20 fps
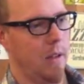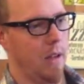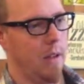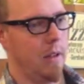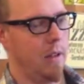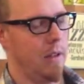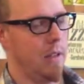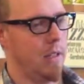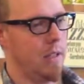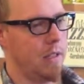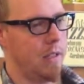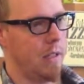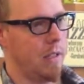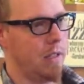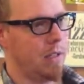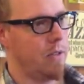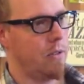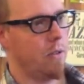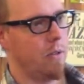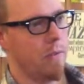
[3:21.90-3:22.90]

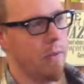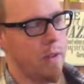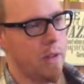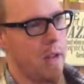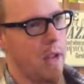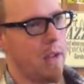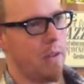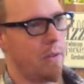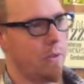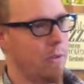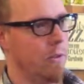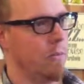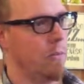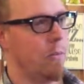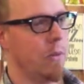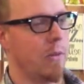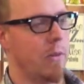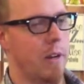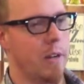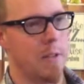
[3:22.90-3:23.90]
It's sort of a natural
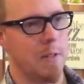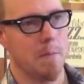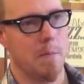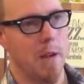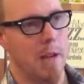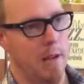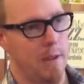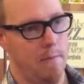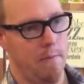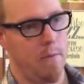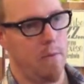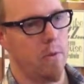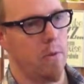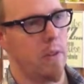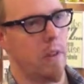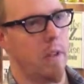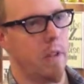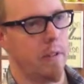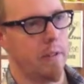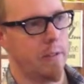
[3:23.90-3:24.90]
progression back and
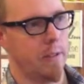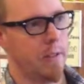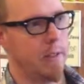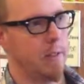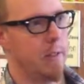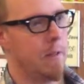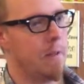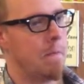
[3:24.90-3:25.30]
forth, actually.